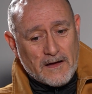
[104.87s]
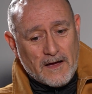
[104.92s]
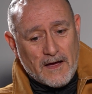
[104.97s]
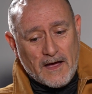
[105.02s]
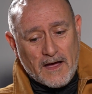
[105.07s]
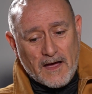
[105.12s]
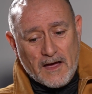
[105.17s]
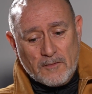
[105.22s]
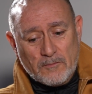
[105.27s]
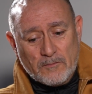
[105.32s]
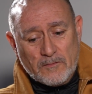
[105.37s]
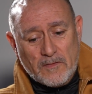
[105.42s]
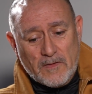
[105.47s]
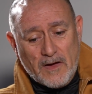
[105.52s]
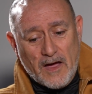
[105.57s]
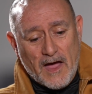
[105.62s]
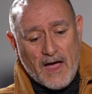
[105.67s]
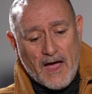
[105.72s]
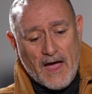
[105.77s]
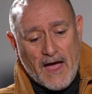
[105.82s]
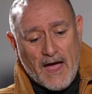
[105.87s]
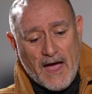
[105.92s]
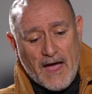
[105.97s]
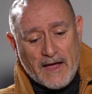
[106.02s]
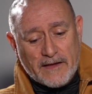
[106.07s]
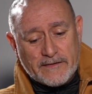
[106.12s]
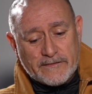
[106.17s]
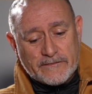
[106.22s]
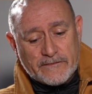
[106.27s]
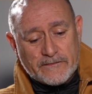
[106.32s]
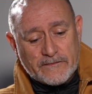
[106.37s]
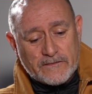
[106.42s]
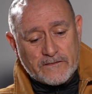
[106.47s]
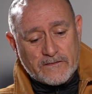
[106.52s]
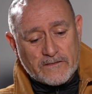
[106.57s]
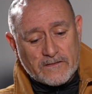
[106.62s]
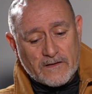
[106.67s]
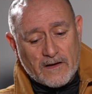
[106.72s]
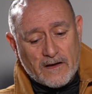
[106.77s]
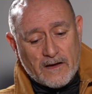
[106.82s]
and
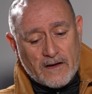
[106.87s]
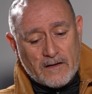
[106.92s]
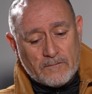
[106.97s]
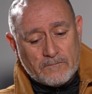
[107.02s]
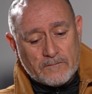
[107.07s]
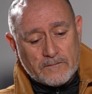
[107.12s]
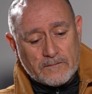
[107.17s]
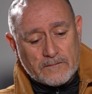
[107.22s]
had